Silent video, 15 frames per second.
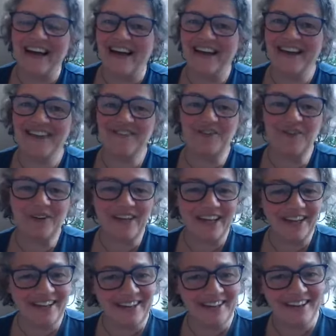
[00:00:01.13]
Hey everyone,
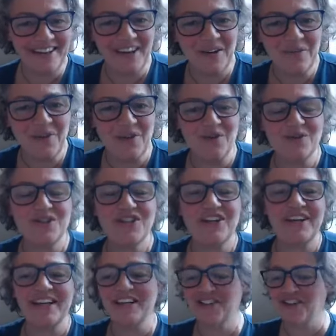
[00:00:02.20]
Helena here with your
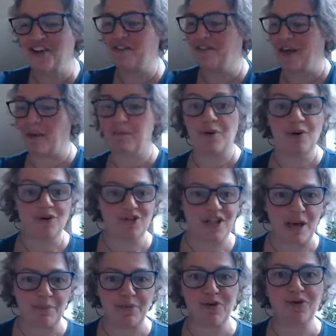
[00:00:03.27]
shiny shove, that push,
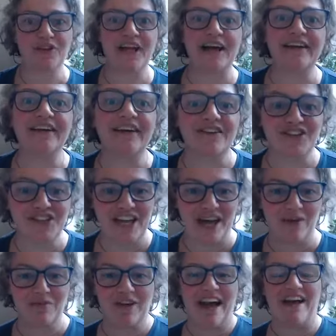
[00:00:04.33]
that prod, that nudge to
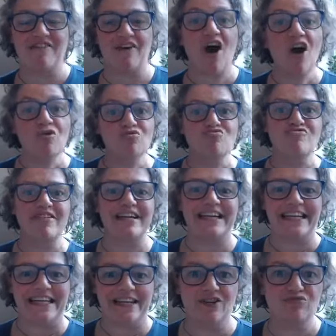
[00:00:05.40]
help you have a
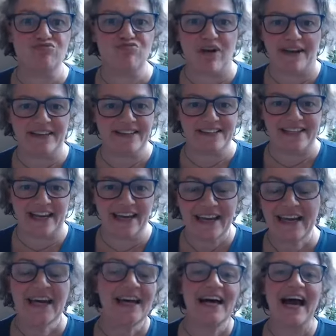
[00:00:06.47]
really great
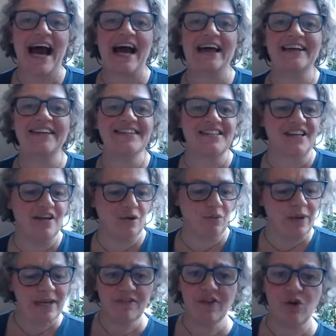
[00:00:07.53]
day. And
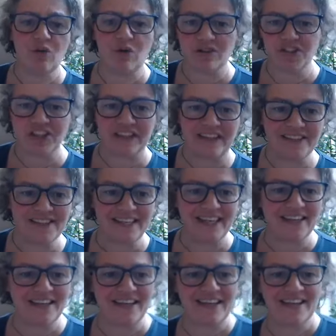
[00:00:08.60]
whenever you're watching this,
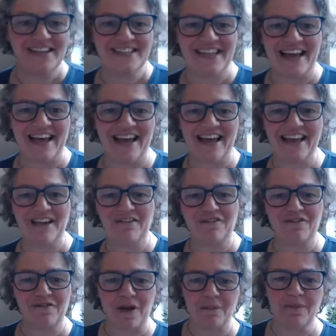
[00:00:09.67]
it is a
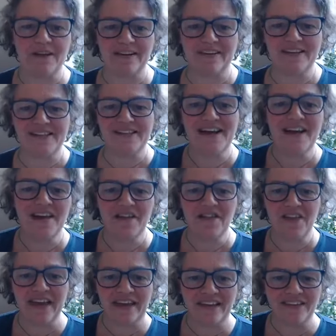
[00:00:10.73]
fabulous
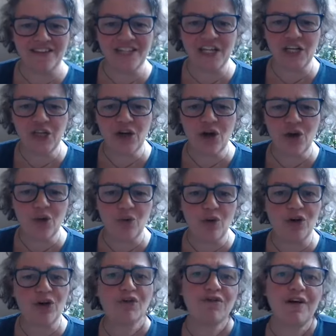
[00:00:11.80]
thing to know
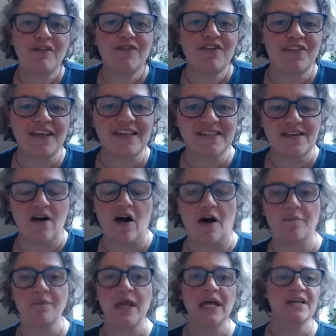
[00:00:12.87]
what your favourite things
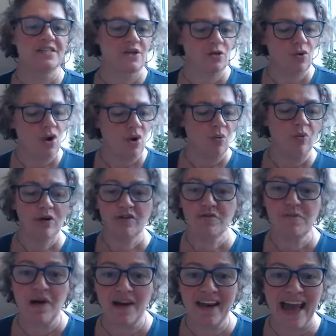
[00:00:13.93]
are. So one
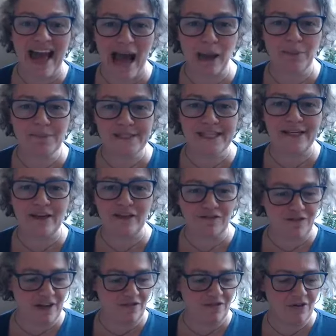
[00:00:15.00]
of my absolute
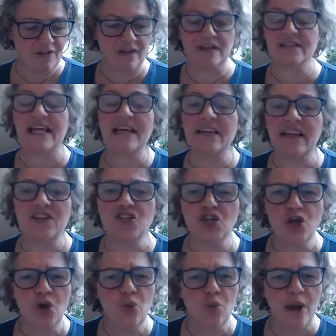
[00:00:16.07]
favourite things, and then to
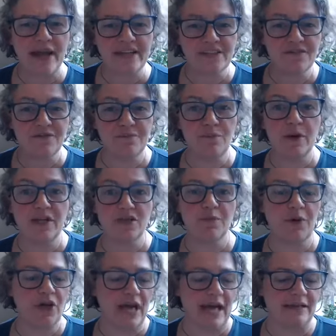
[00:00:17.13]
know where to
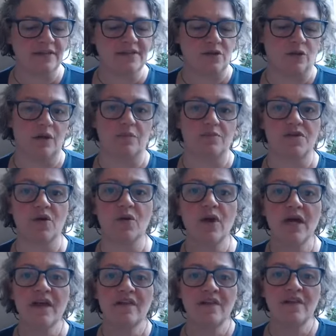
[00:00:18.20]
put your hands on them. So
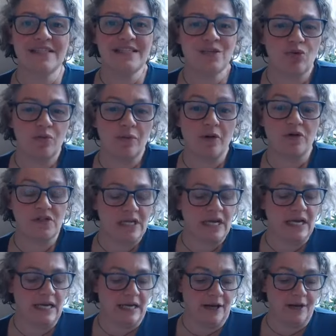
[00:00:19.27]
this is almost
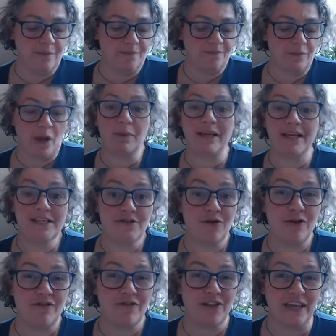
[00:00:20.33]
a place
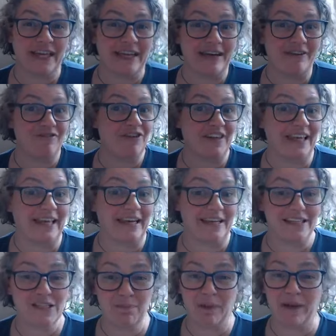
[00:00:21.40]
for everything and everything in
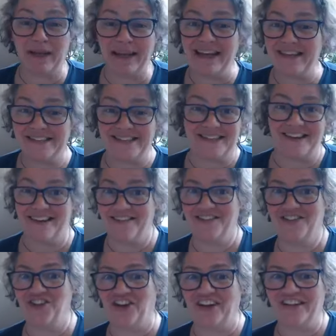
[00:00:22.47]
its place,
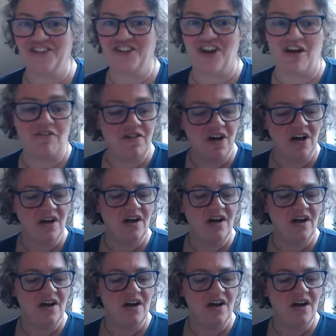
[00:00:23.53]
shiny shove.